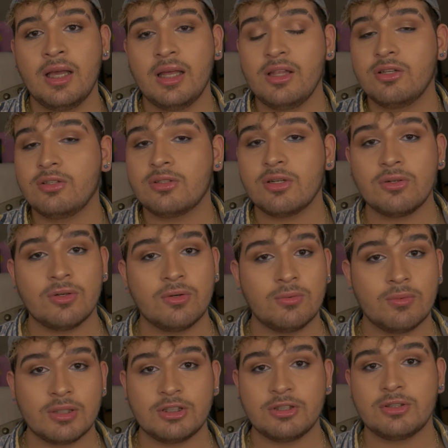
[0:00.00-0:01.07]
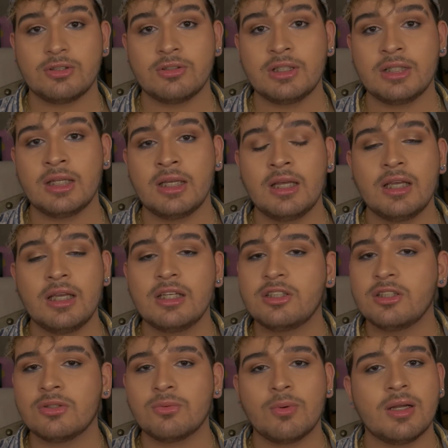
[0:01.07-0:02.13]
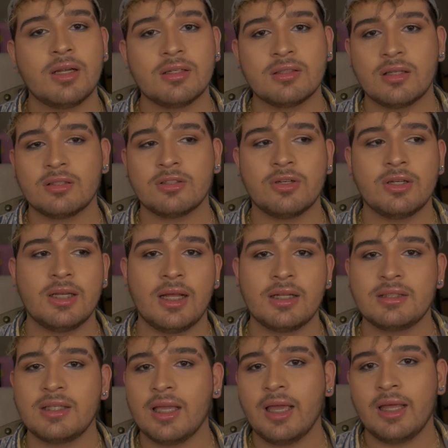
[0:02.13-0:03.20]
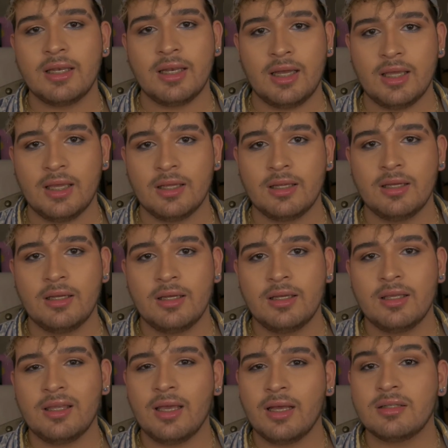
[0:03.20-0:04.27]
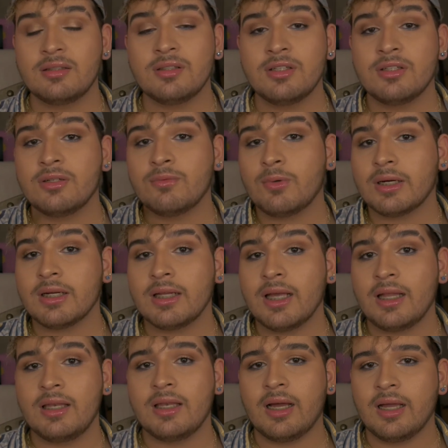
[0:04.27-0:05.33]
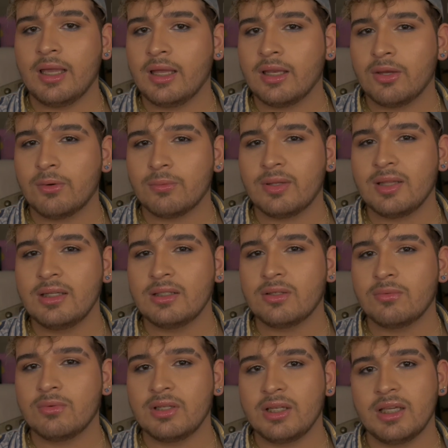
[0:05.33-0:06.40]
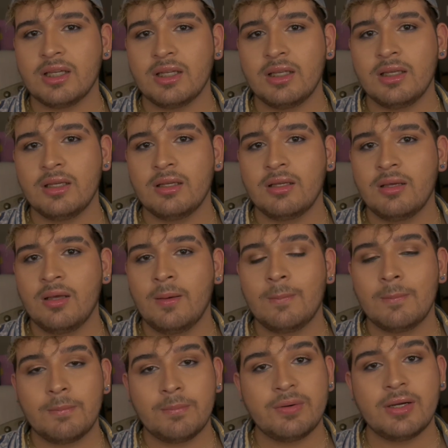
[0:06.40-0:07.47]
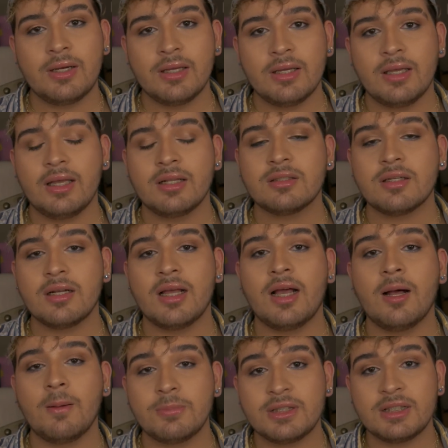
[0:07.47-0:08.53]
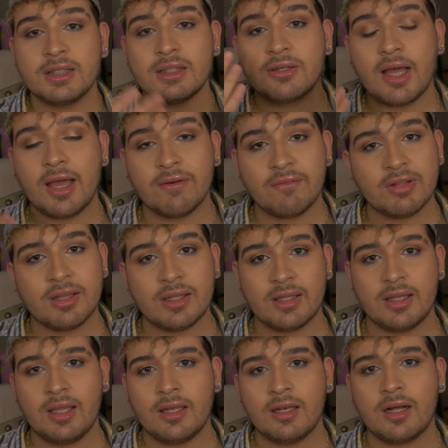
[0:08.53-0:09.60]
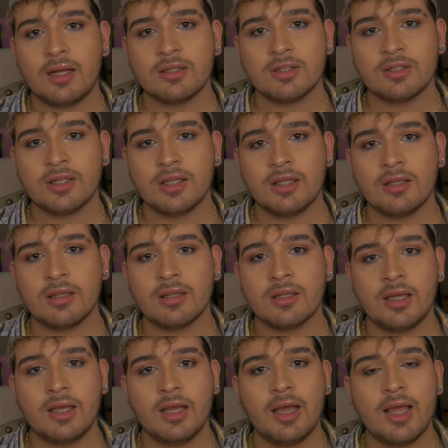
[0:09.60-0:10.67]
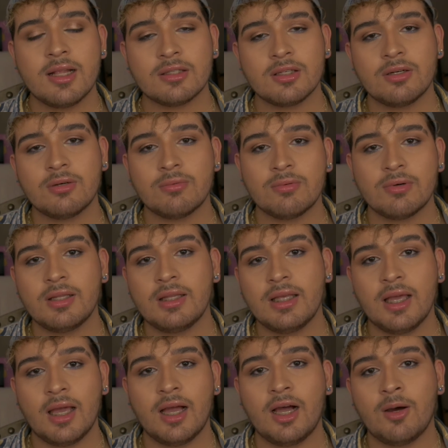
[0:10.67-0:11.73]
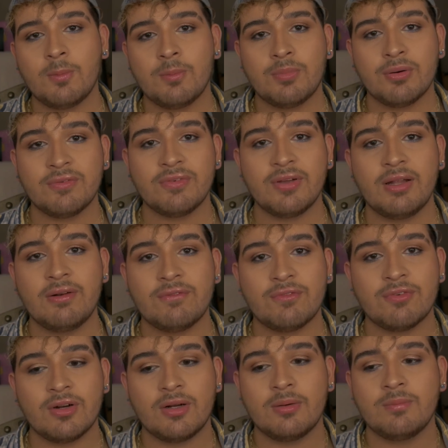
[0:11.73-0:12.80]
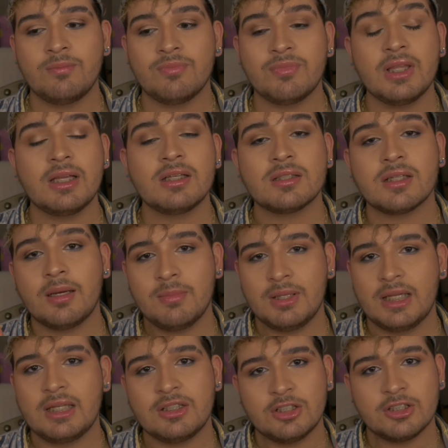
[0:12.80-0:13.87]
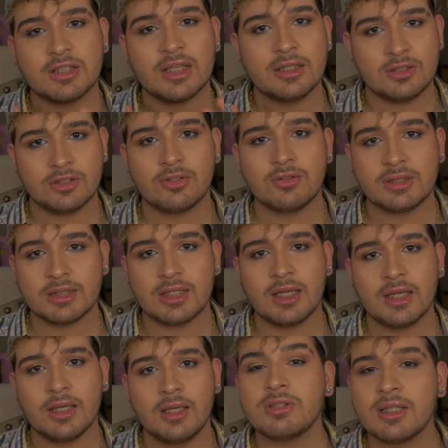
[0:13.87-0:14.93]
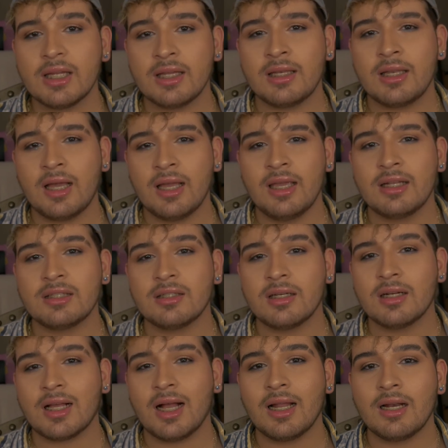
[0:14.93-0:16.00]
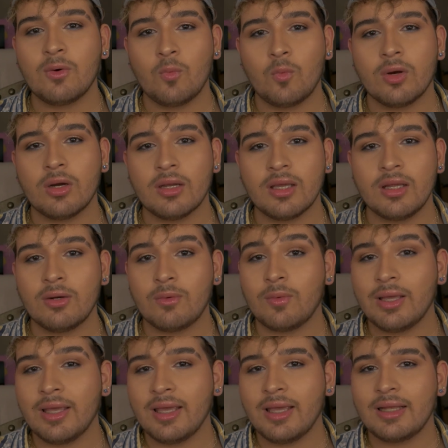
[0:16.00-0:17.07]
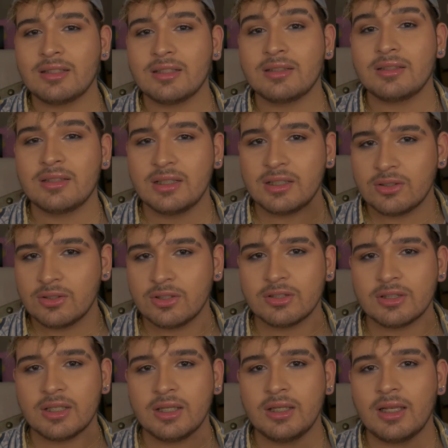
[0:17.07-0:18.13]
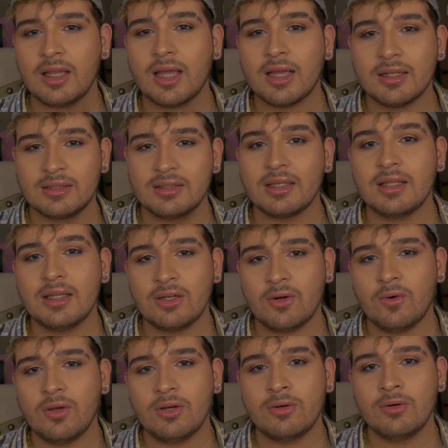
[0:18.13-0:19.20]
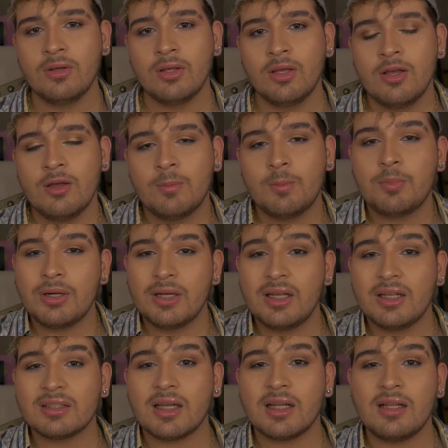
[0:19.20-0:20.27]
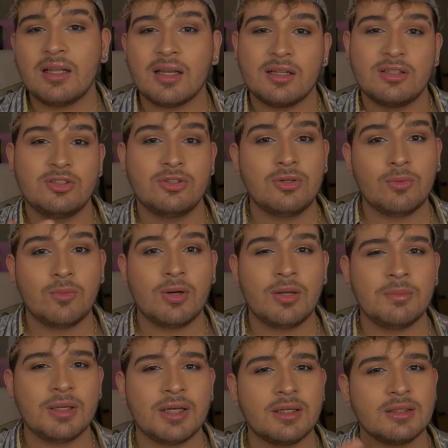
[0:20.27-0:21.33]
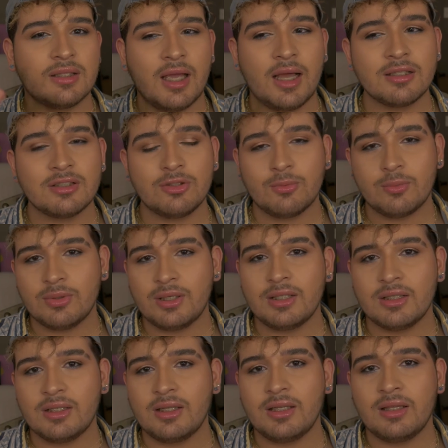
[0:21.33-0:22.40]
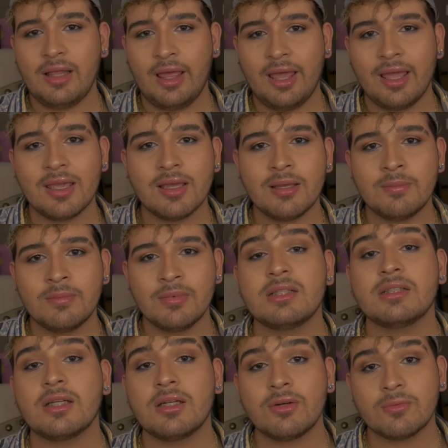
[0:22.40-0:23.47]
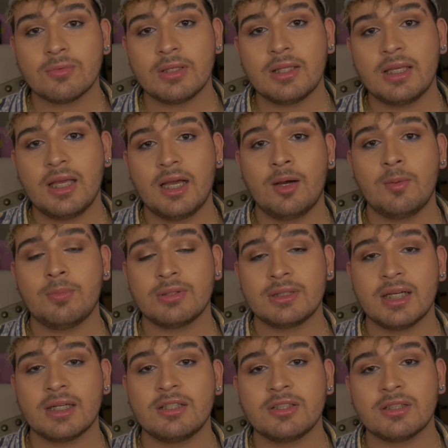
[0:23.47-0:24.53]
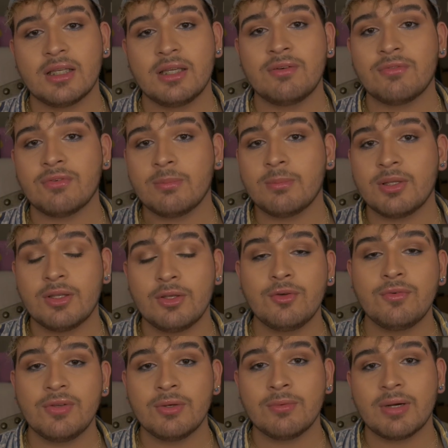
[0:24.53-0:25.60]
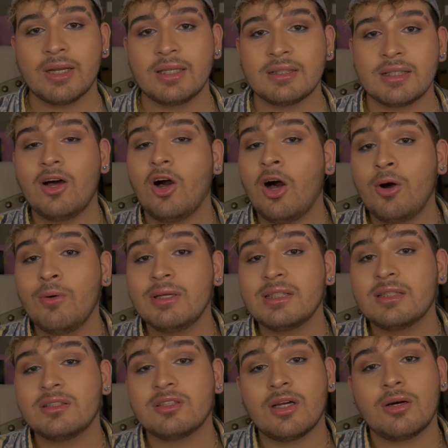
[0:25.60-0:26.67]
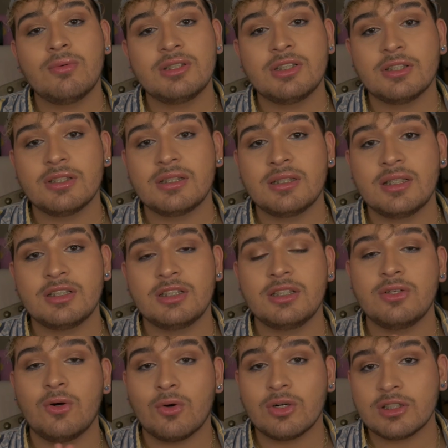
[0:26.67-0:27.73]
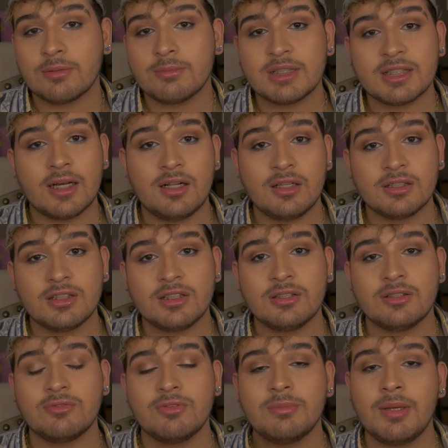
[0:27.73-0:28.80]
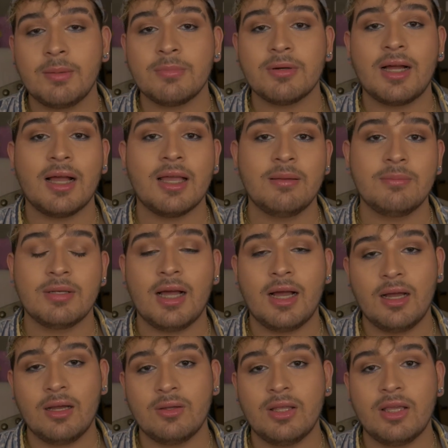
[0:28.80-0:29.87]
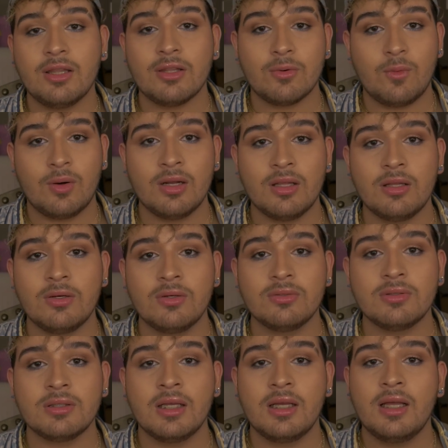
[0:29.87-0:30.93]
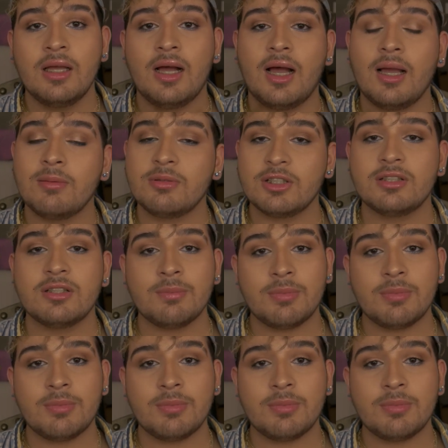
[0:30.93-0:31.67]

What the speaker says: and you don't know what you're doing, is just wear your sunscreen at day and night. Yes, you're wearing it at night and you really don't need it, but it's going to help seal everything in underneath, and it's going to really help prevent from things coming into your skin, so to say. Using it at night, it's going to kind of work in a way to seal your skin like a sealing oil, but it's kind of like a 2-in-1 because as you need it in the AM, it's gonna really help protect your skin from the UV rays. Now always consult with your esthetician or dermatologist. Remember, I am not either one of those. I'm just a